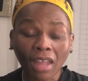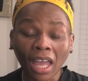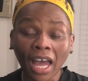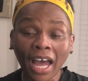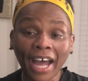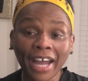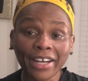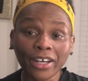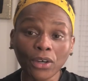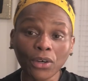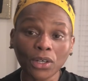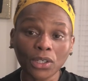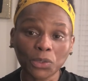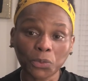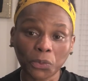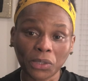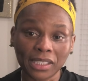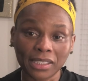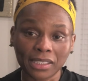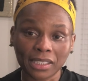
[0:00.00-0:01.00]
I noticed
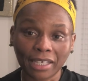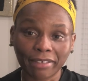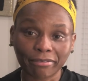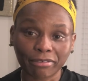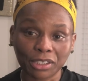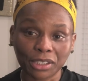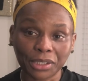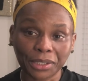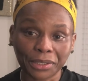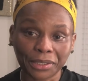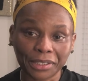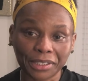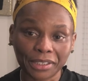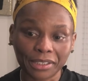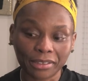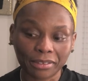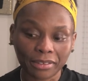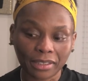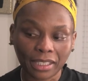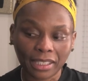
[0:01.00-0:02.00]
once I
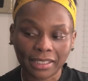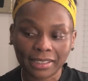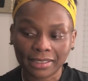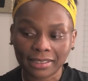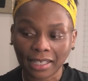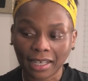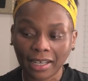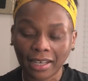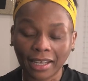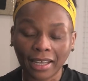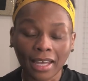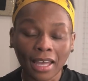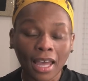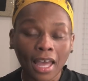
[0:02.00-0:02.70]
returned inside,